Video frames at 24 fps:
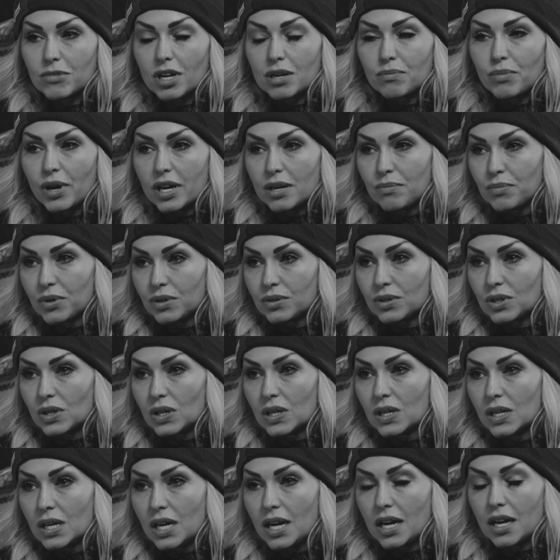not a bike
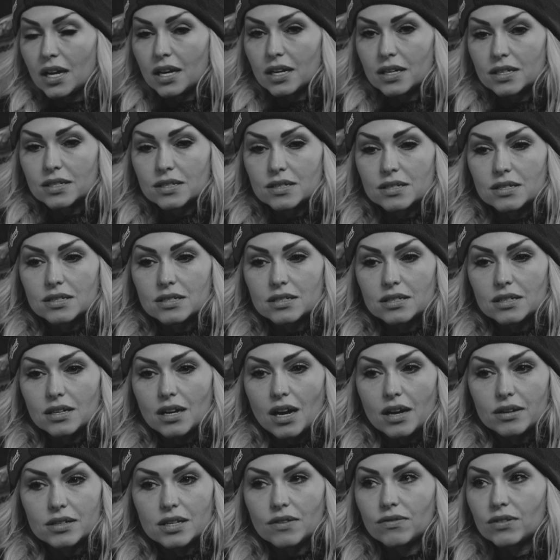builder. And
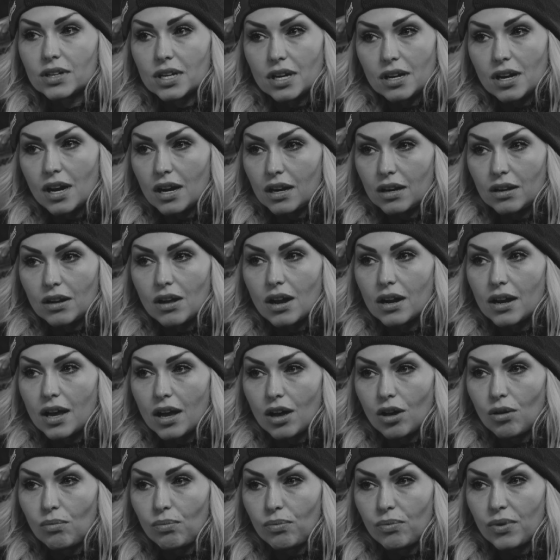I definitely had a lot of
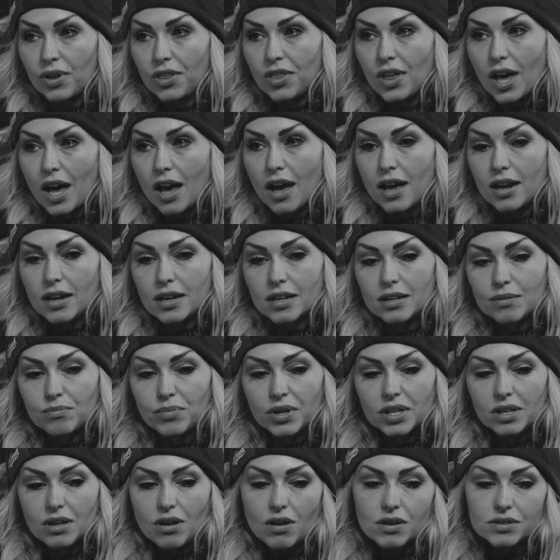help with that.
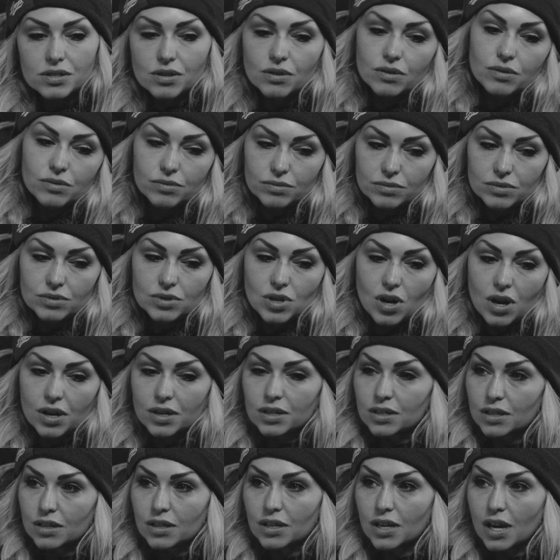But also
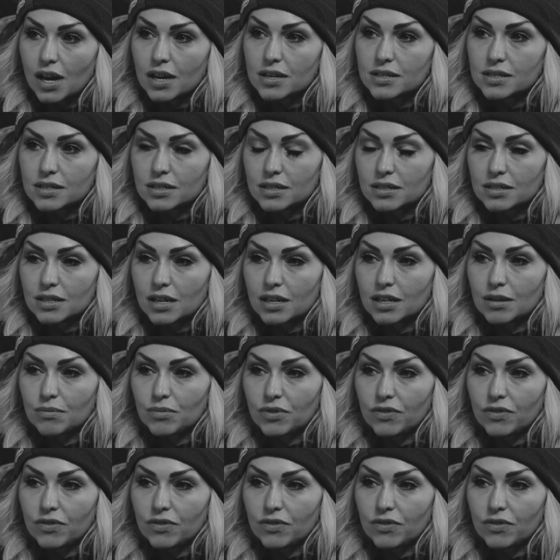talking to the guys that had done it